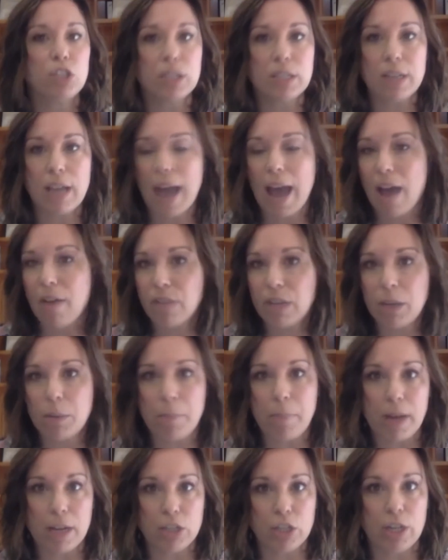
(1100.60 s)
mentioned having a
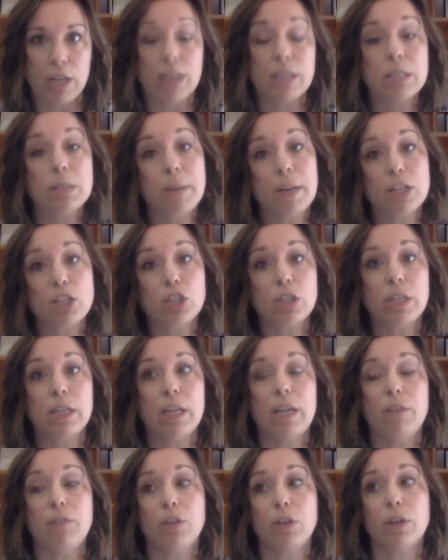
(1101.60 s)
budget,
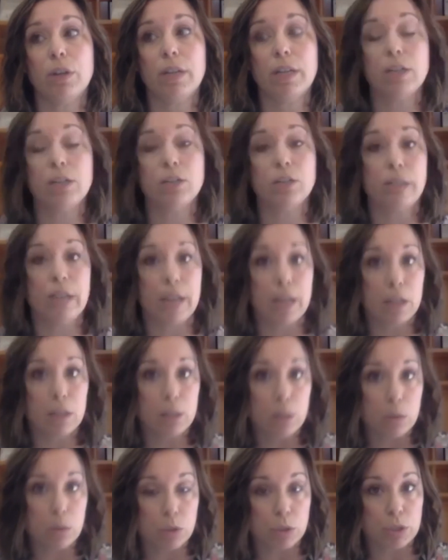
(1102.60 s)
especially if your kids are getting
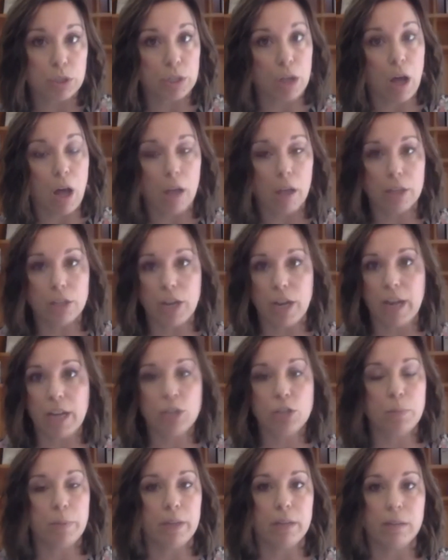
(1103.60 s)
closer to college
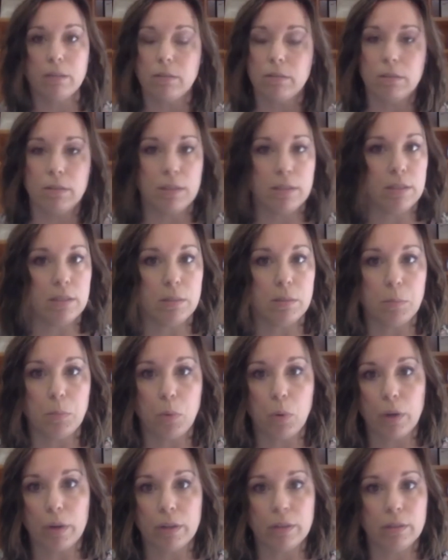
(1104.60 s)
age, but this is
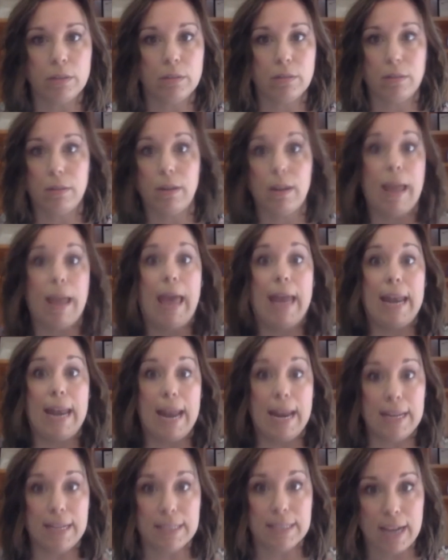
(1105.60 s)
important at
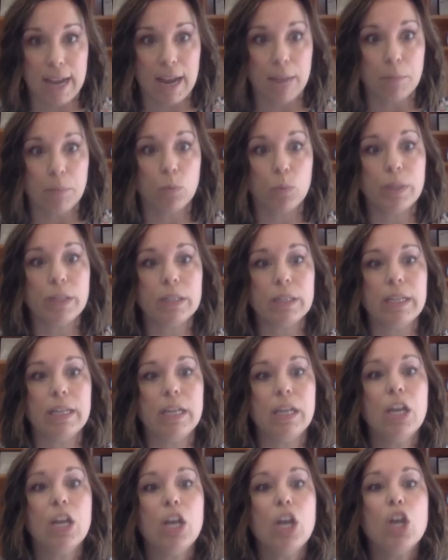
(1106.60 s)
any time,
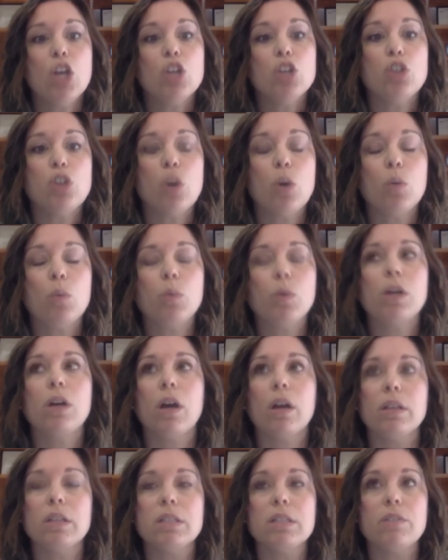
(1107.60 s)
really. So
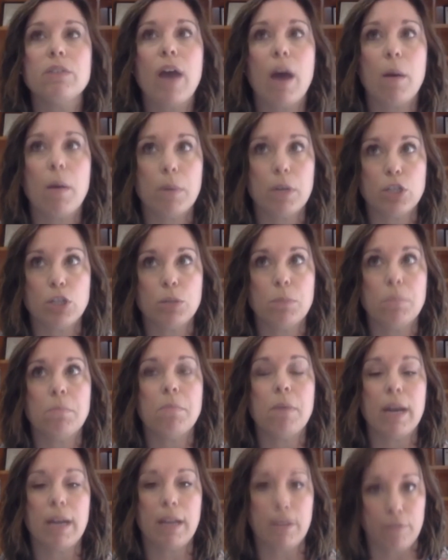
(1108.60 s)
regardless of how much
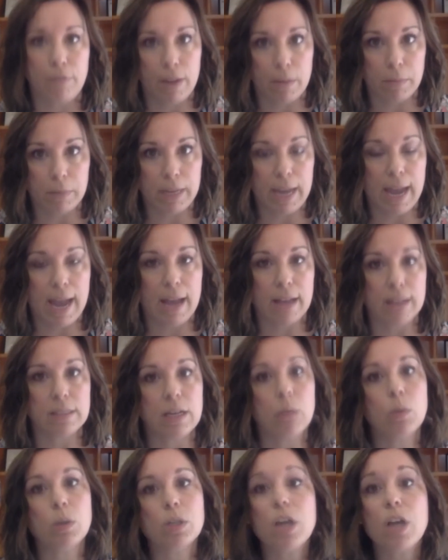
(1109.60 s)
money a family has,
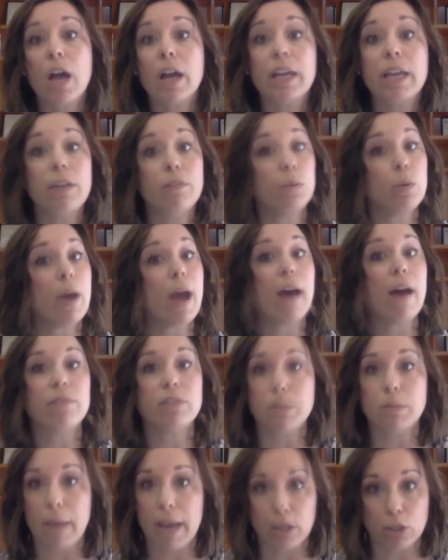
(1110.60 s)
now we're talking if you have
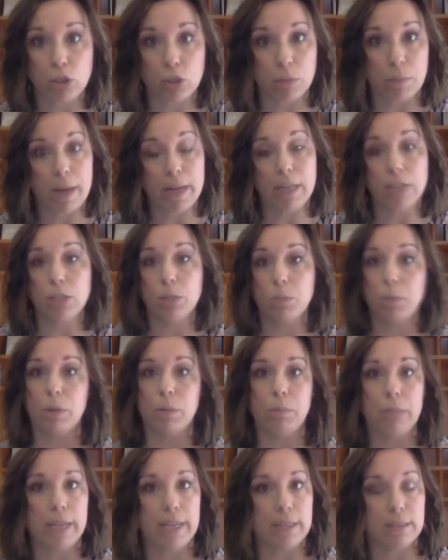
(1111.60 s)
some extra money to
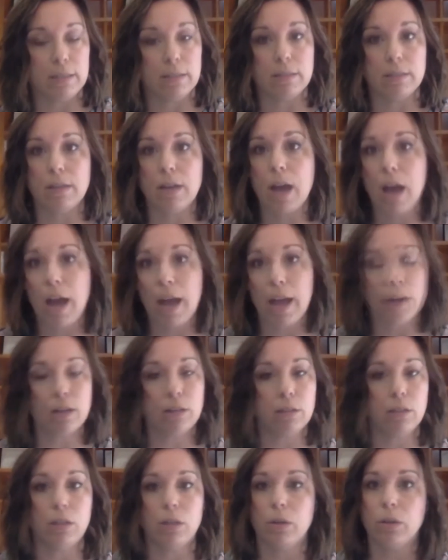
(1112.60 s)
put places, not,
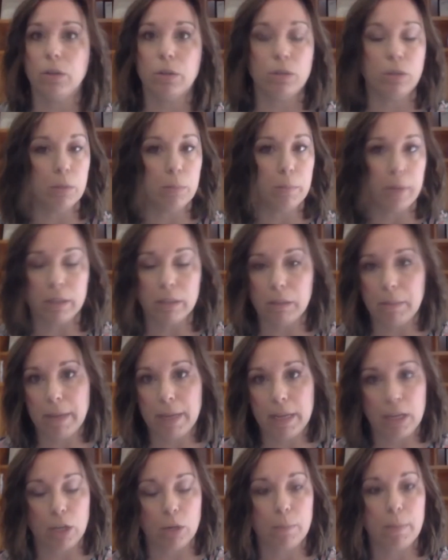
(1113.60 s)
you're barely
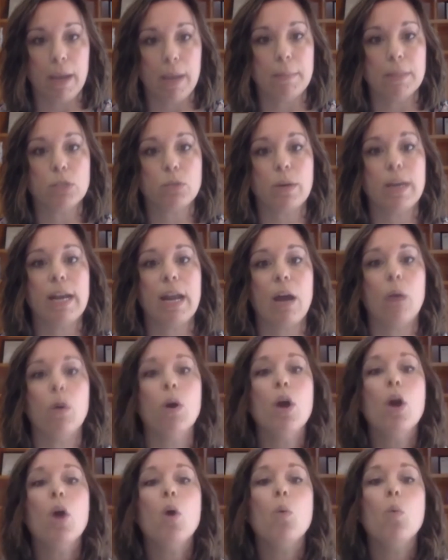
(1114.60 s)
making your payments right now.
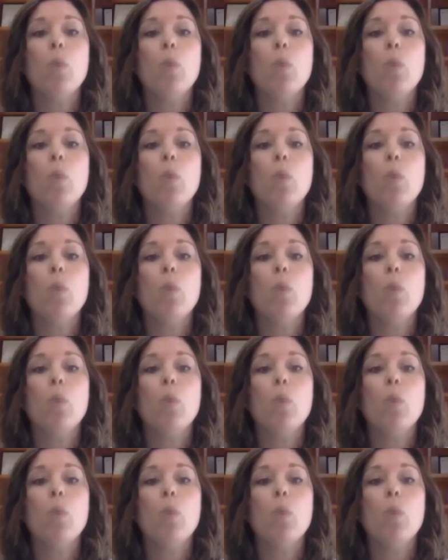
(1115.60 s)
